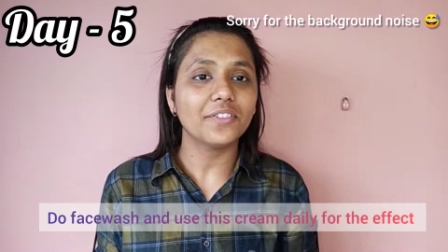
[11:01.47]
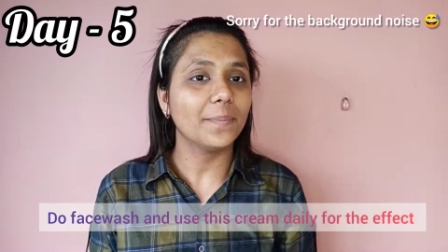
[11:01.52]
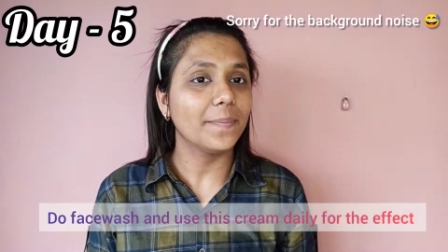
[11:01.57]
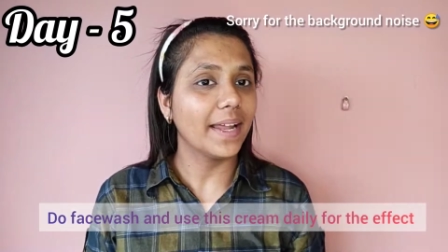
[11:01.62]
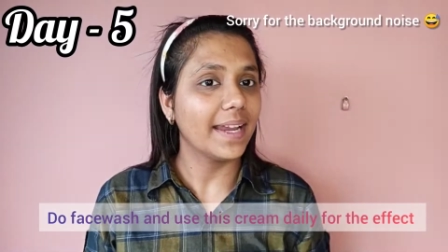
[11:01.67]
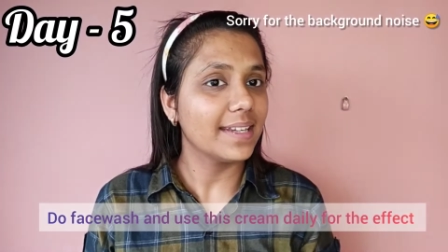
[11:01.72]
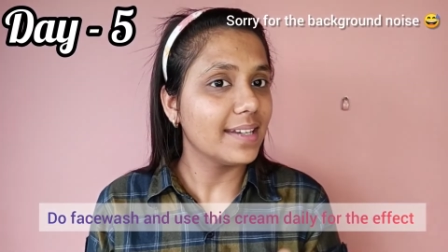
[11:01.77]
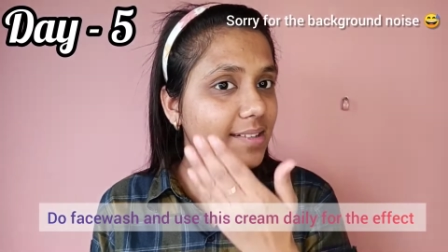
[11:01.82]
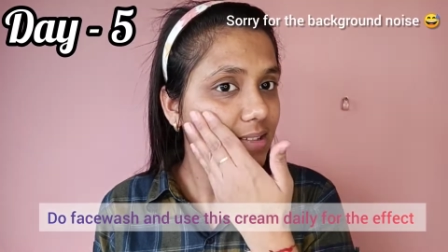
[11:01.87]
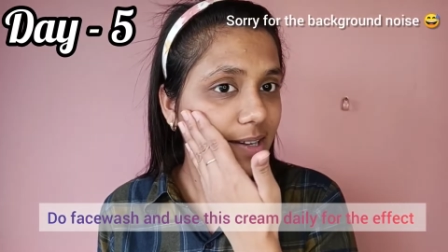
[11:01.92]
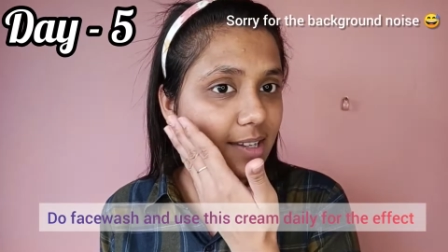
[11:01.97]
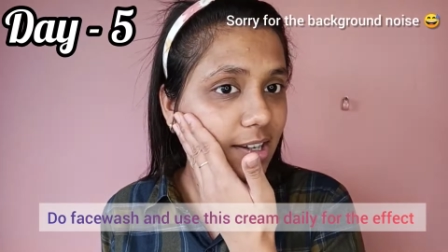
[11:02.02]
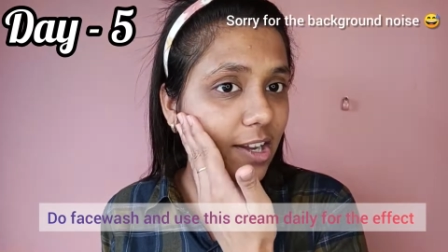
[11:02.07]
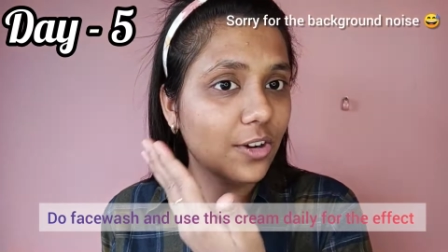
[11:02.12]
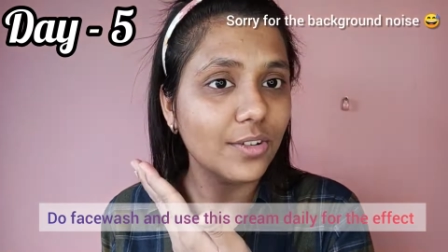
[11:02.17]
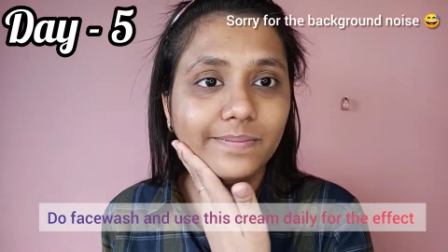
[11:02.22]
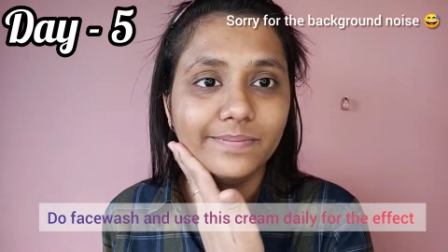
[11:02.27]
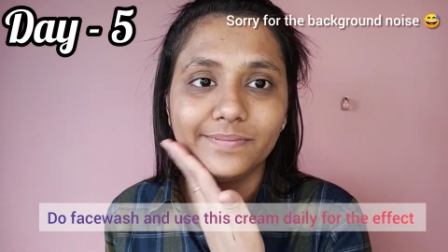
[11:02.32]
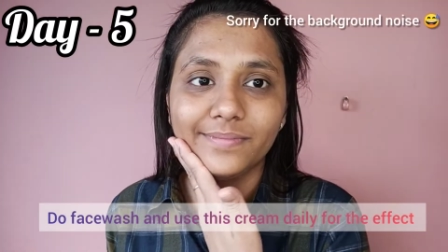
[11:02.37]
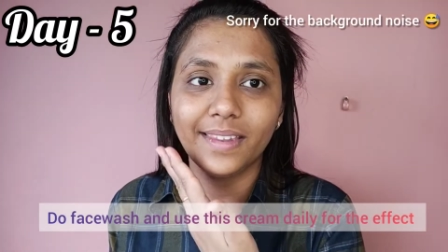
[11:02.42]
applied it right
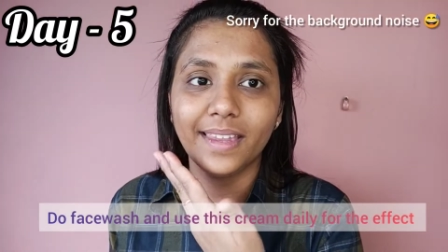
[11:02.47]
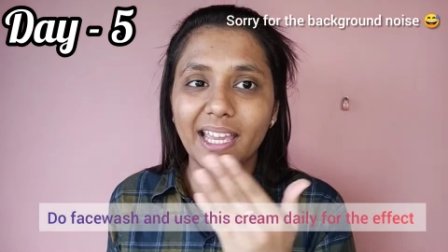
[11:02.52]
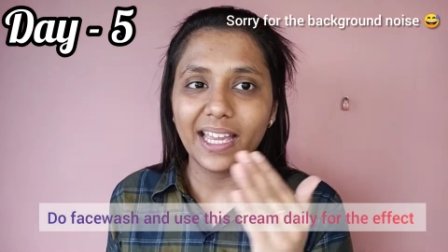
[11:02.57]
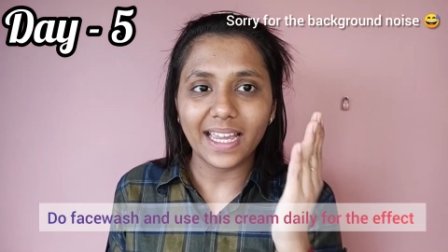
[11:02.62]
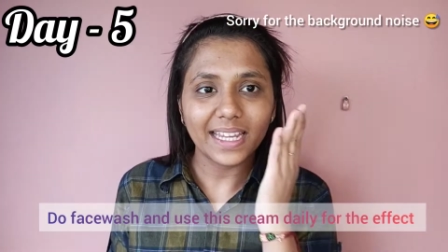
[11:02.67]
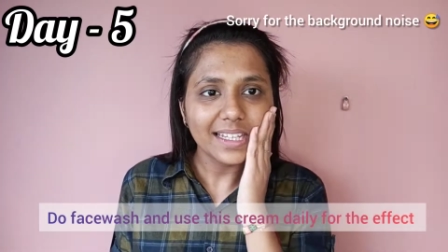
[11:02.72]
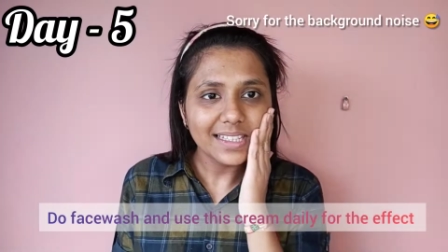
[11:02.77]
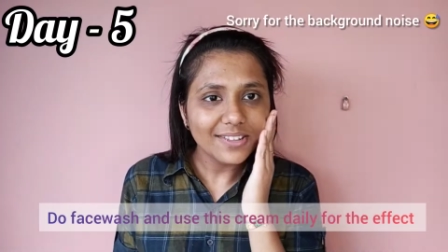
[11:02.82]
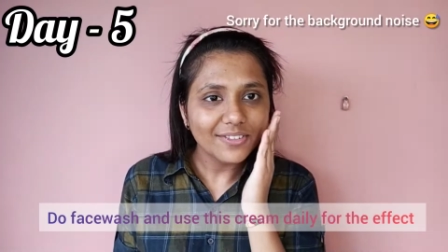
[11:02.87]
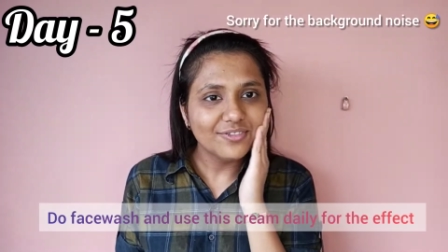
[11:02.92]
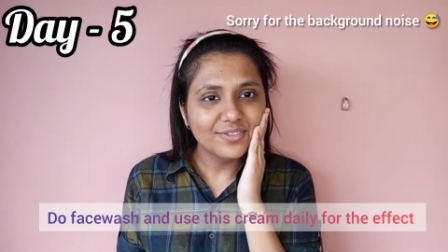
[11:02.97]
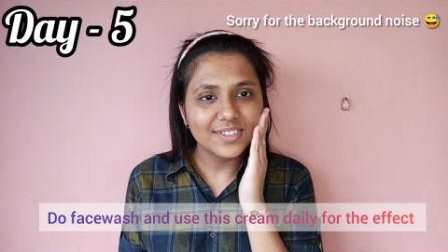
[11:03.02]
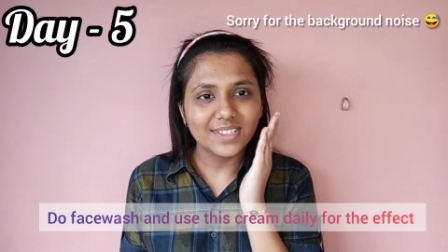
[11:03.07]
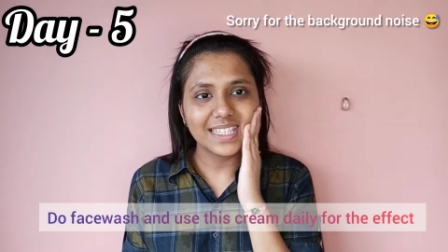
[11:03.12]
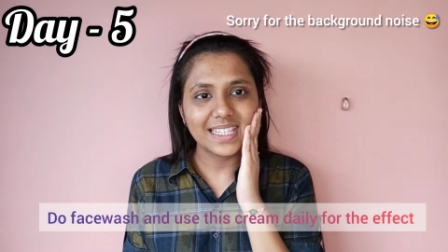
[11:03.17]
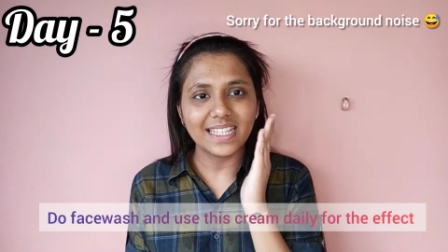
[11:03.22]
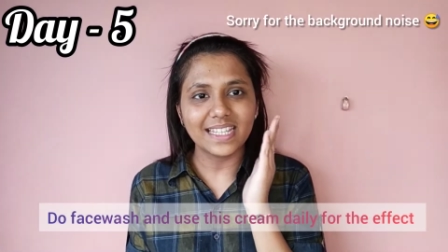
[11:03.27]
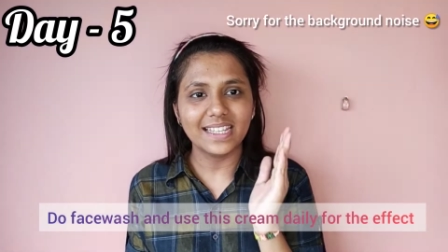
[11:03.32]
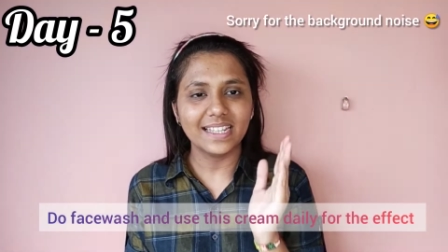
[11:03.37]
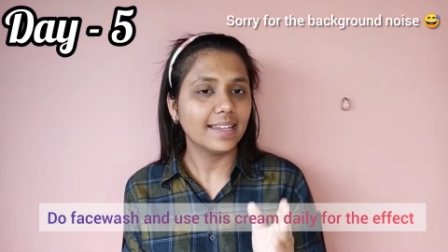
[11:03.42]
now. I can
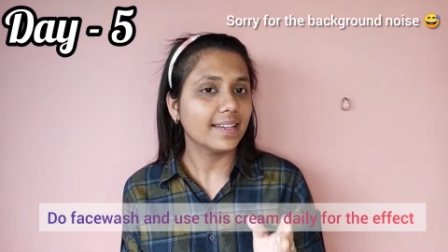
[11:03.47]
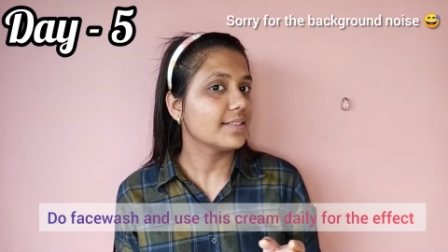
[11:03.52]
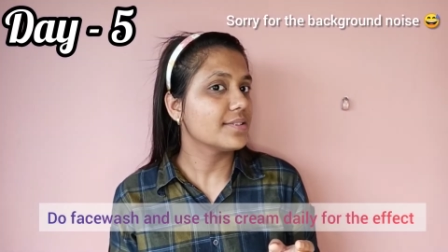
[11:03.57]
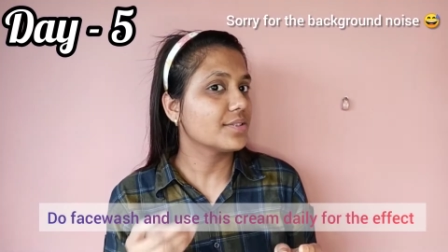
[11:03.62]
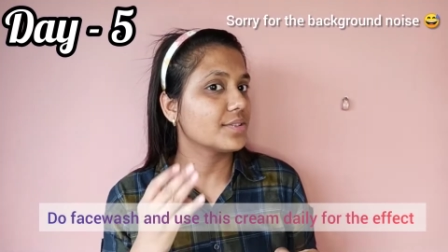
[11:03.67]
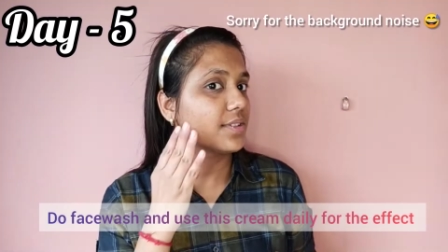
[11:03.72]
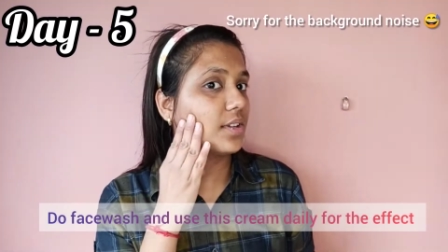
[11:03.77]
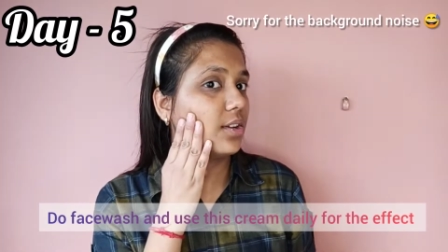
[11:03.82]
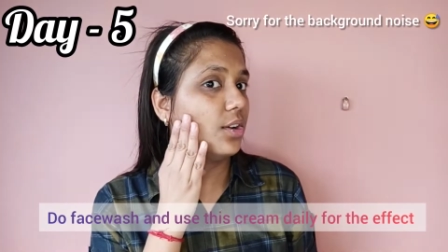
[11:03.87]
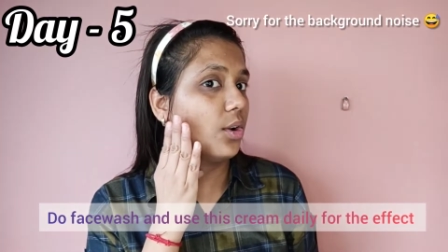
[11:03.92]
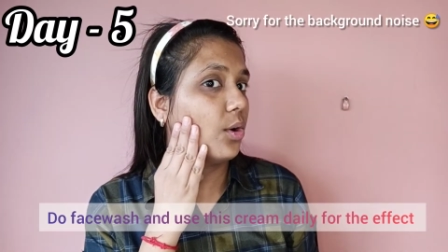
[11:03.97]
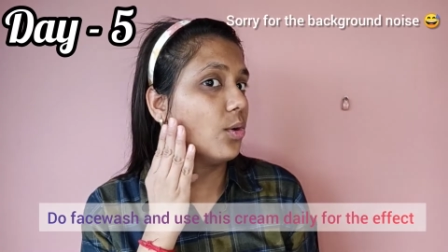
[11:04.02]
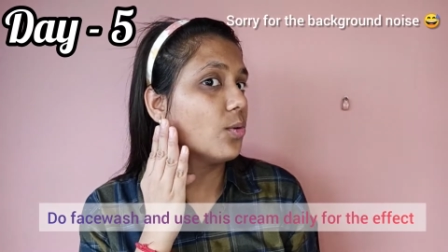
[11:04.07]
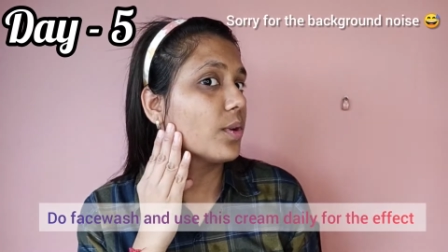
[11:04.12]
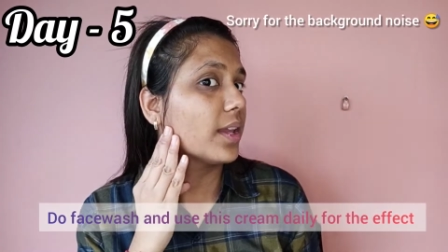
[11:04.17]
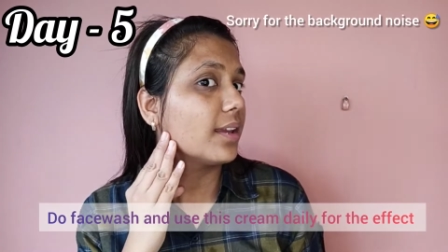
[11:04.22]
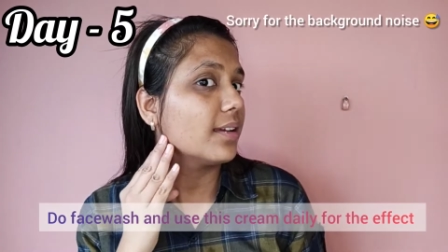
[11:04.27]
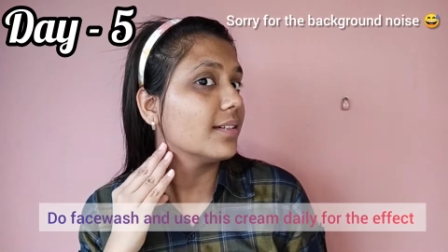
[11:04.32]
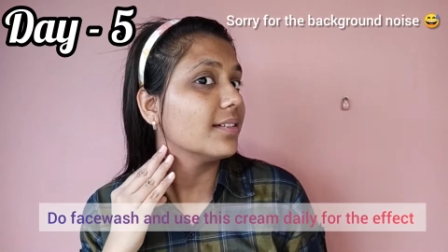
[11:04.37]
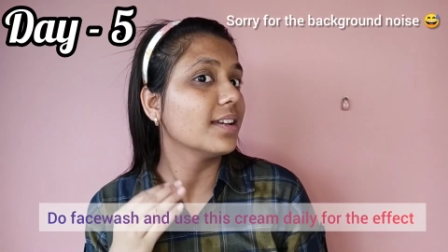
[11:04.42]
see like it's
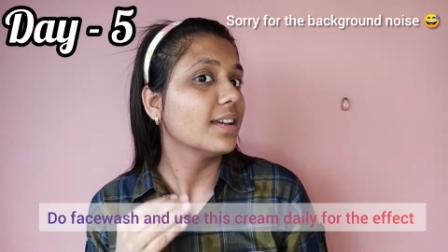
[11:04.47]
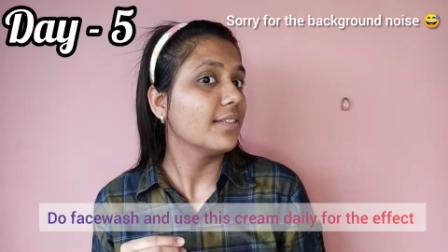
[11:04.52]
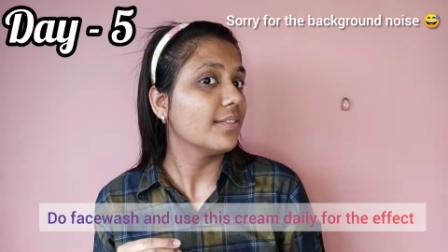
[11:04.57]
glowing.